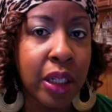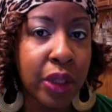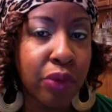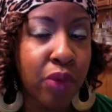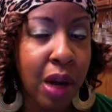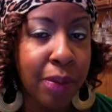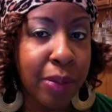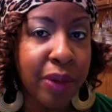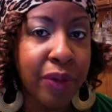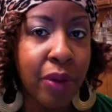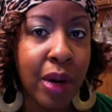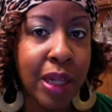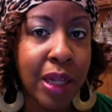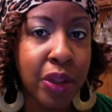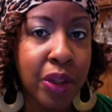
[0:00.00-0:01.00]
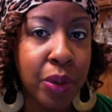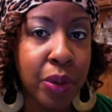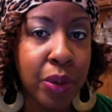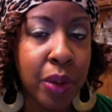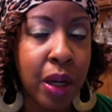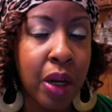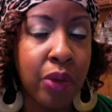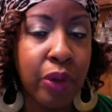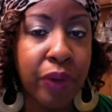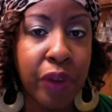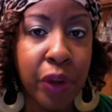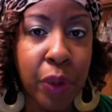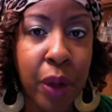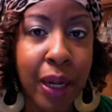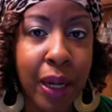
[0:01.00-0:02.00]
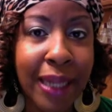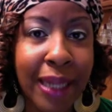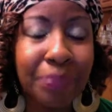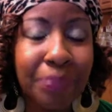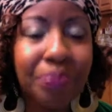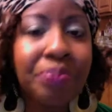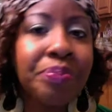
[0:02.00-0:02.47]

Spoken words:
run before I do a review on it.